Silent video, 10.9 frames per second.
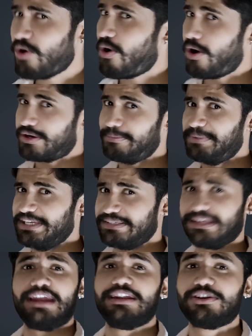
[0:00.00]
or a breeze,
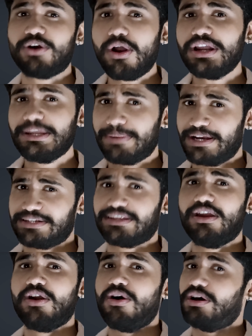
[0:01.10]
and it all
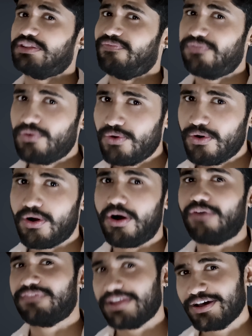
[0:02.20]
depends on the flow
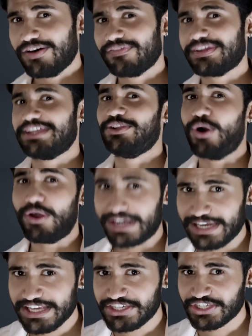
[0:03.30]
of love in your
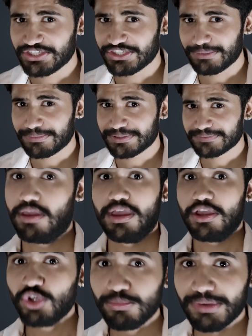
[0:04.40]
relationship.
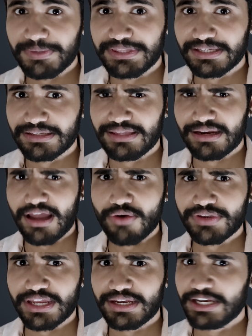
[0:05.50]
You may be thinking that how
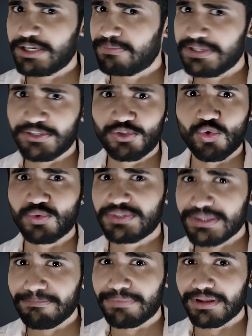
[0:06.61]
can it be so
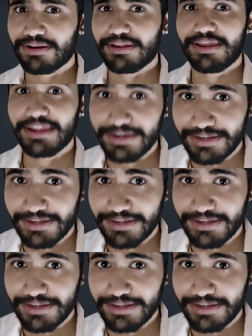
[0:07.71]
simple? It